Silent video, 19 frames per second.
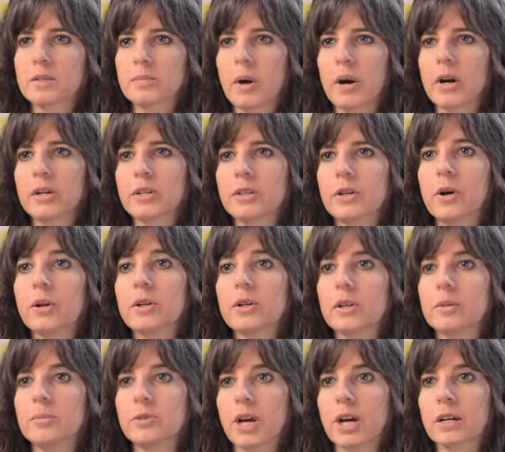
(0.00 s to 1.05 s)
SMART goal or
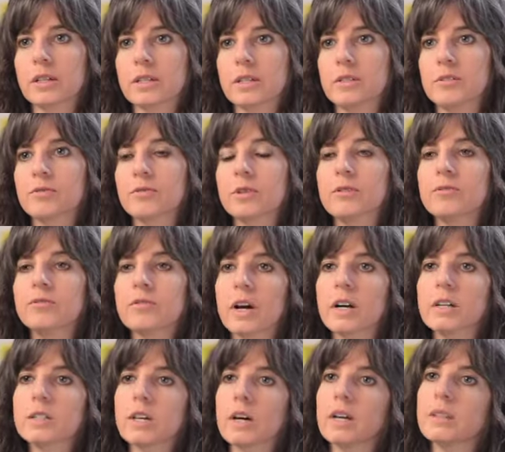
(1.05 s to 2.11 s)
objective,
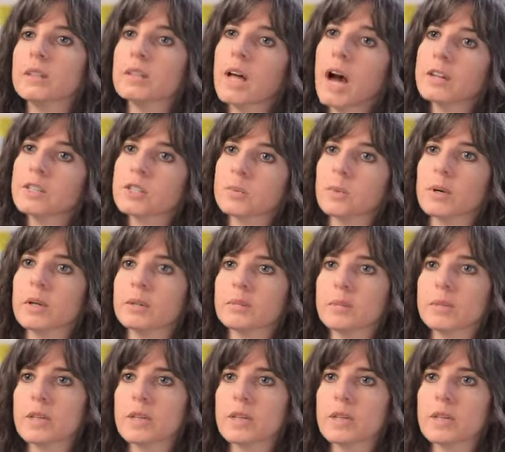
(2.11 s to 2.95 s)
reflect on the last one.